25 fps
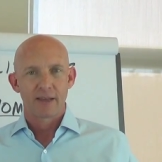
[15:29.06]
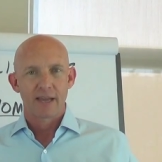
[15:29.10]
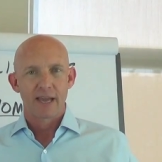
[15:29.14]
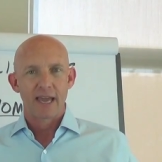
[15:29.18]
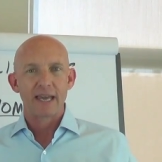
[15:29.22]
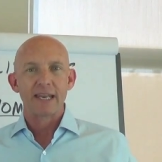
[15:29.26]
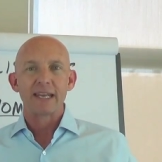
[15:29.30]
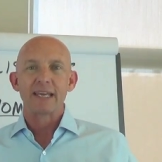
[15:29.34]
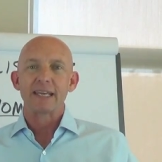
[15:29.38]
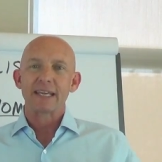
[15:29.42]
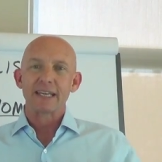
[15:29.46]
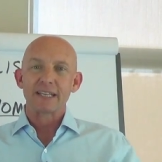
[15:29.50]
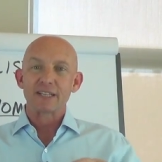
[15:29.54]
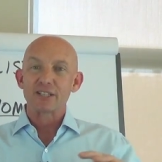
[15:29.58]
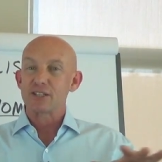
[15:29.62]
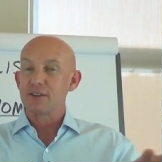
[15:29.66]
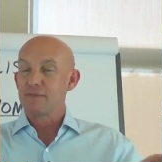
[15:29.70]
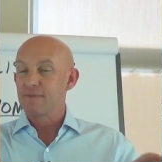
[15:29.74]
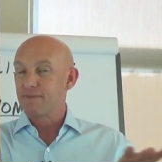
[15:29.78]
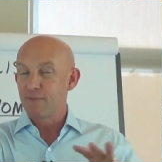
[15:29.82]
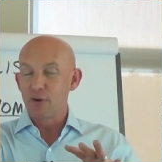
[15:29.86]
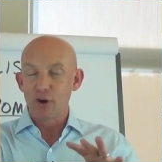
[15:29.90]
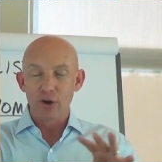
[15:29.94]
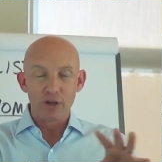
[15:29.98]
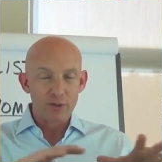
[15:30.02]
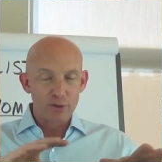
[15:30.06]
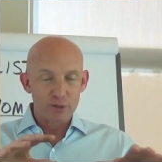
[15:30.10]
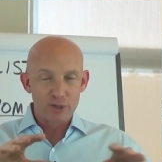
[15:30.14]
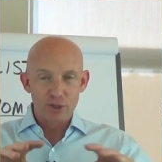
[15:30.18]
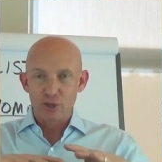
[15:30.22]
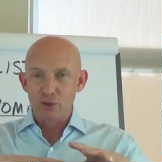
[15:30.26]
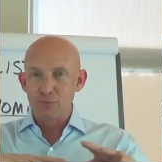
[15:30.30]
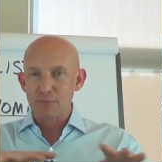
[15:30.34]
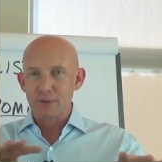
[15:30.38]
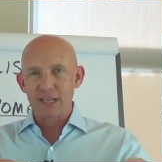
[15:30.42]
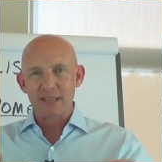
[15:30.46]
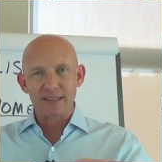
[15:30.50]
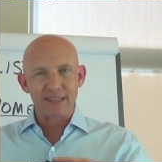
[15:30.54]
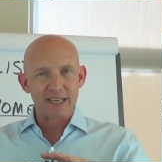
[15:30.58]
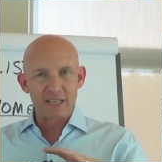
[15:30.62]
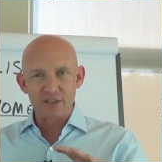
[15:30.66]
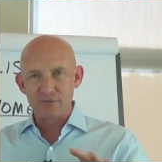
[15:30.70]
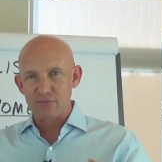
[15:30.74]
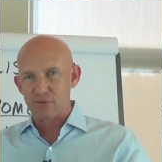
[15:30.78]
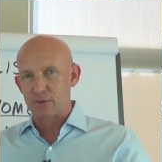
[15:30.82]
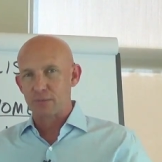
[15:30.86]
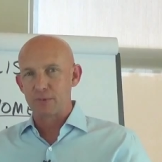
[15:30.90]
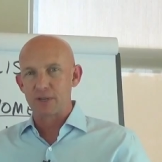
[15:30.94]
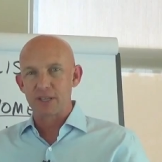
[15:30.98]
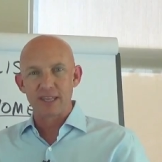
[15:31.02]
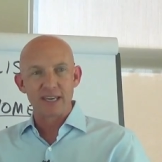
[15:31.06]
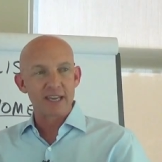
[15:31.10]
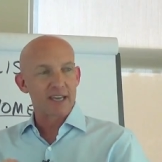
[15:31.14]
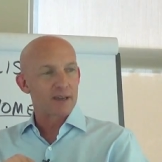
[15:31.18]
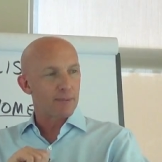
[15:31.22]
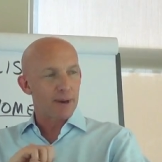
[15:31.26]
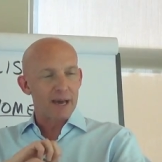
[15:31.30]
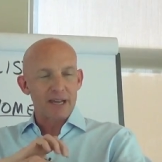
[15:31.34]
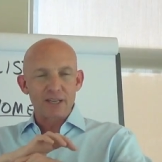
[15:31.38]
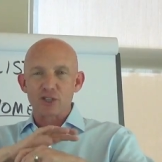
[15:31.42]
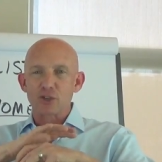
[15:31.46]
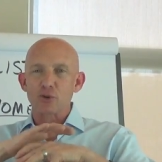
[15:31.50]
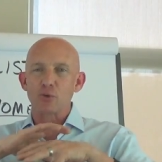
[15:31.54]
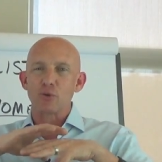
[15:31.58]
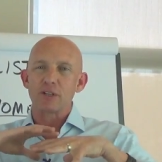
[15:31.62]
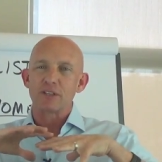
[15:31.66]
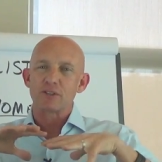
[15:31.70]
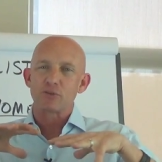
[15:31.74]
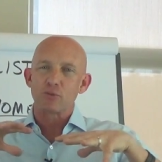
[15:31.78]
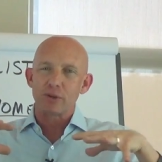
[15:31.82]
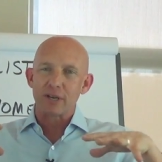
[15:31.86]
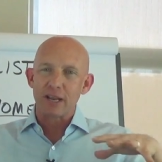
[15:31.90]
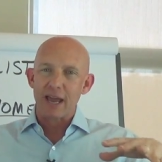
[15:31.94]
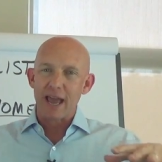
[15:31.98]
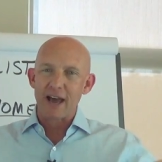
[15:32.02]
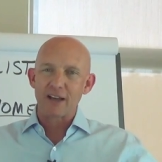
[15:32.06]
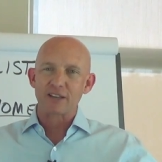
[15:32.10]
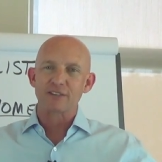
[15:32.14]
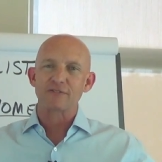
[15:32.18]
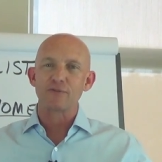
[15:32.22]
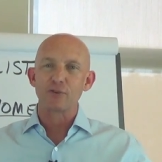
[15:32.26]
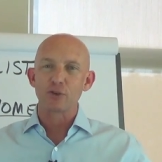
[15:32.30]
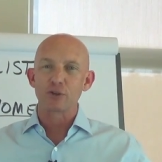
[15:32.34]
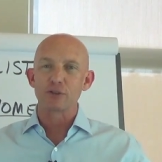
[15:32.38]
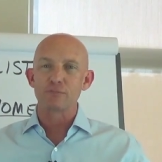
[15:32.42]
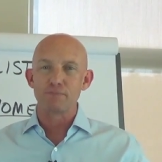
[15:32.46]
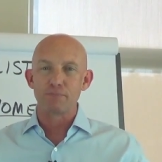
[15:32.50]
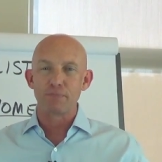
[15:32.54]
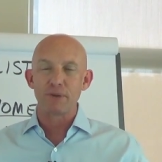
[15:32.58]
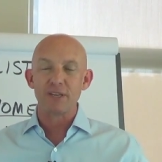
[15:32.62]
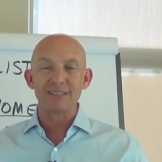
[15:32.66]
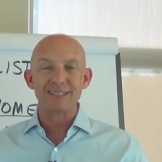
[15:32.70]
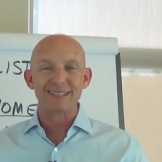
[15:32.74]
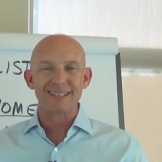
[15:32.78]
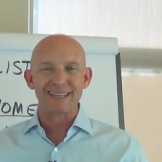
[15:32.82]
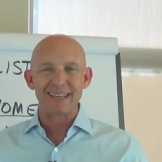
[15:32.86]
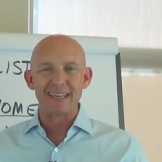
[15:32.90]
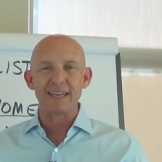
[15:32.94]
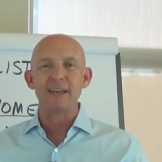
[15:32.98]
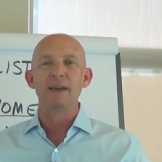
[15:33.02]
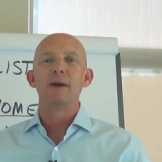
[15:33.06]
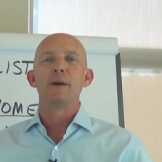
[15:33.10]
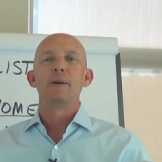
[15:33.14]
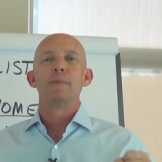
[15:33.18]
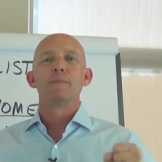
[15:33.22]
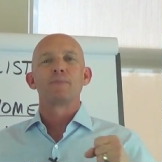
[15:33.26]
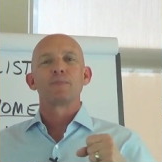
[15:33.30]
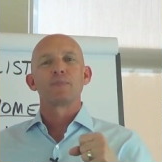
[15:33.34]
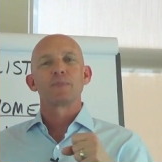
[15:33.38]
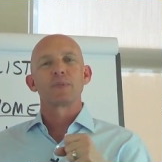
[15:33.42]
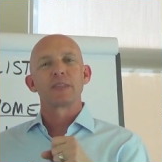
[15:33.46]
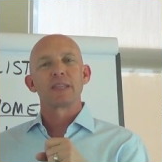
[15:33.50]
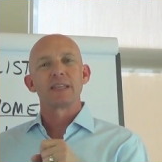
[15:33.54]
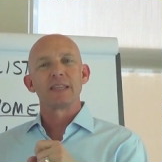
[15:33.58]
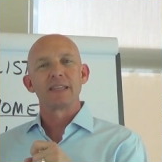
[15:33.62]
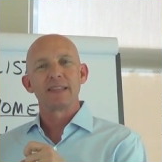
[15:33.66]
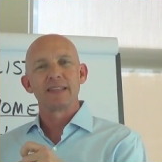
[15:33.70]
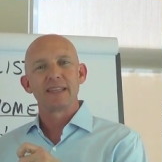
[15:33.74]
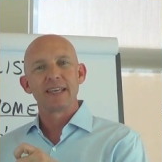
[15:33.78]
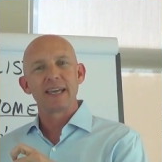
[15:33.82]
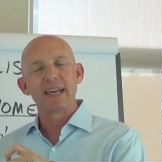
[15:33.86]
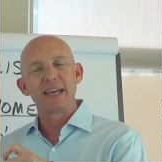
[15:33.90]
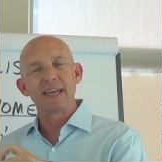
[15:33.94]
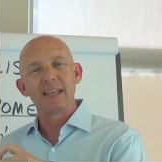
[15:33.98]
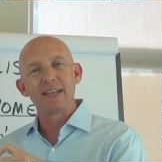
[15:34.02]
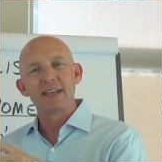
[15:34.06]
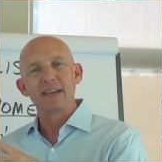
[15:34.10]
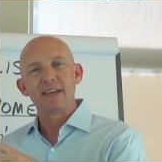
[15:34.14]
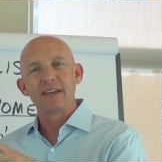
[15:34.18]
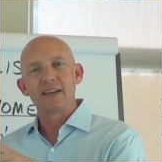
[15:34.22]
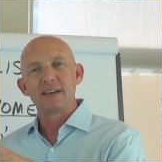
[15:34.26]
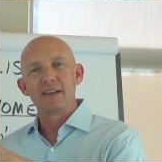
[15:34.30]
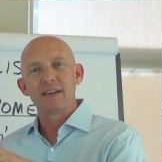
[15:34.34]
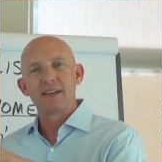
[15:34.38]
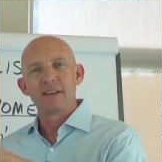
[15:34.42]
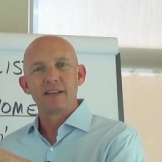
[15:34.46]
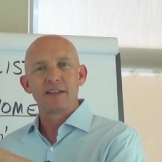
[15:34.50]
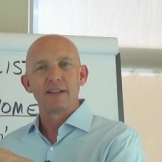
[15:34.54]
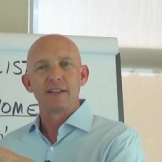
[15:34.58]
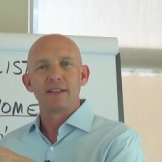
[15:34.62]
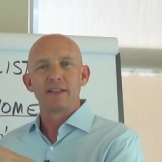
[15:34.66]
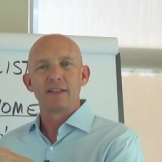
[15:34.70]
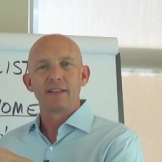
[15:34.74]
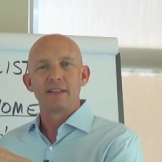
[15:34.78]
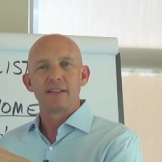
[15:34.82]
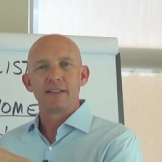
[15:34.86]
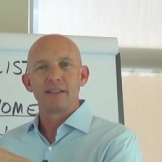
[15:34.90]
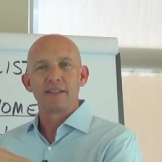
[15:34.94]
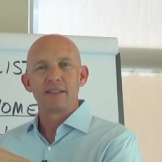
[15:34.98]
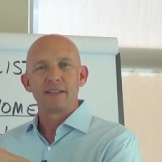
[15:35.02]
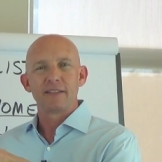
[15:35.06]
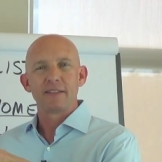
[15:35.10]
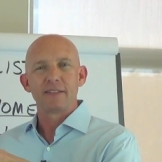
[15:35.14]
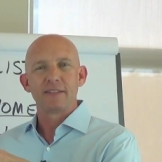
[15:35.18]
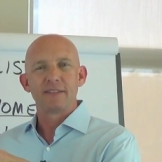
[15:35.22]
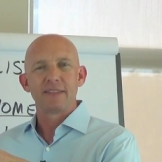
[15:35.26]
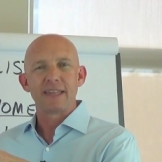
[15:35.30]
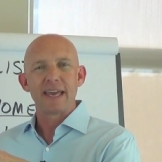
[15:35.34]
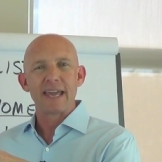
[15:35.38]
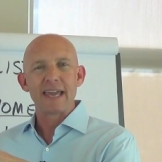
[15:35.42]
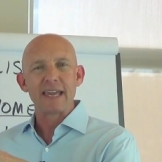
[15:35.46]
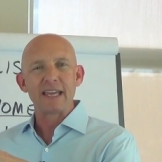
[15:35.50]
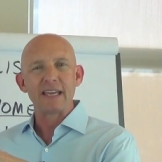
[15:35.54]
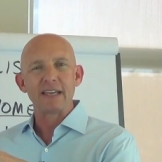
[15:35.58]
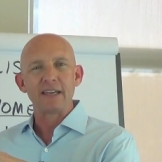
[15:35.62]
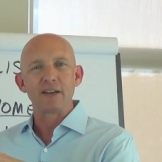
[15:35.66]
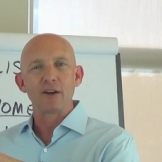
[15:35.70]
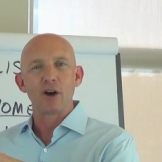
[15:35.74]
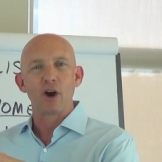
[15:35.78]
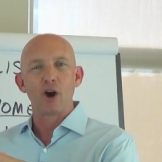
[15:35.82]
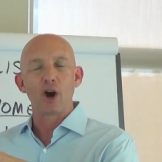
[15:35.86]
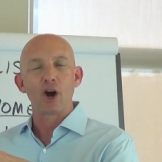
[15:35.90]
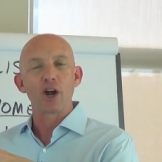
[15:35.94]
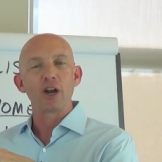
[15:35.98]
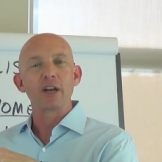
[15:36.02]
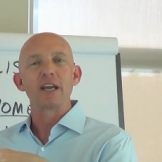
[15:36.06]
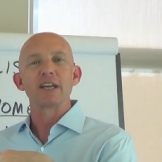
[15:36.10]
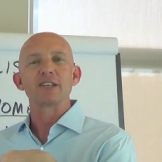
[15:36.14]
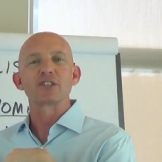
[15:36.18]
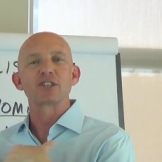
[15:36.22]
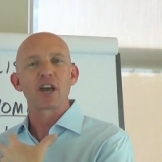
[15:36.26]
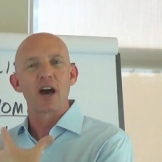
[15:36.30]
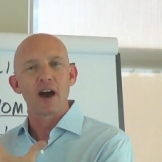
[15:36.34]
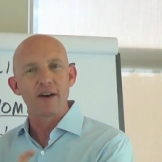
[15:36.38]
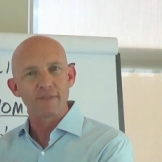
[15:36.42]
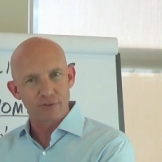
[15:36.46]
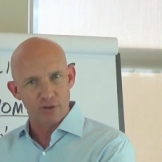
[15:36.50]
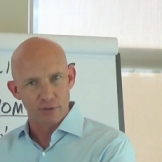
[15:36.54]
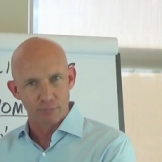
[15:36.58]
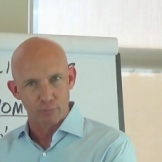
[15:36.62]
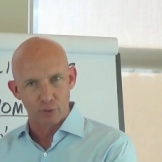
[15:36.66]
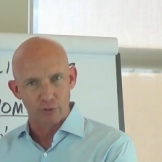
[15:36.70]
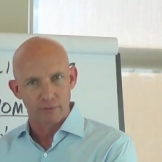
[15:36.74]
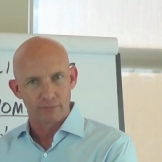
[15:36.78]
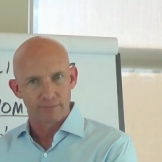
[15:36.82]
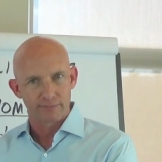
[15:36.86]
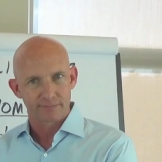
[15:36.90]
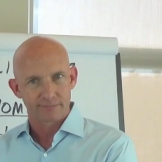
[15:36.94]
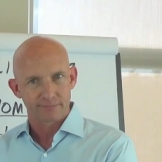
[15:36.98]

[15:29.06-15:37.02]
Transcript: And it gets them, there's too many things for them to think about. So it's when the house feels busy, then they aren't as comfortable.